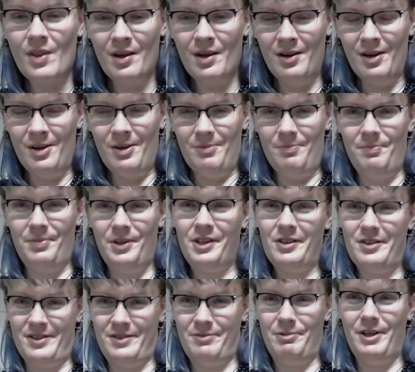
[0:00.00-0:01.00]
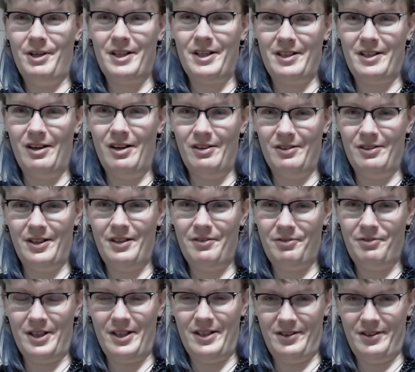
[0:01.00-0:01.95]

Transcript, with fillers: Because we are all different,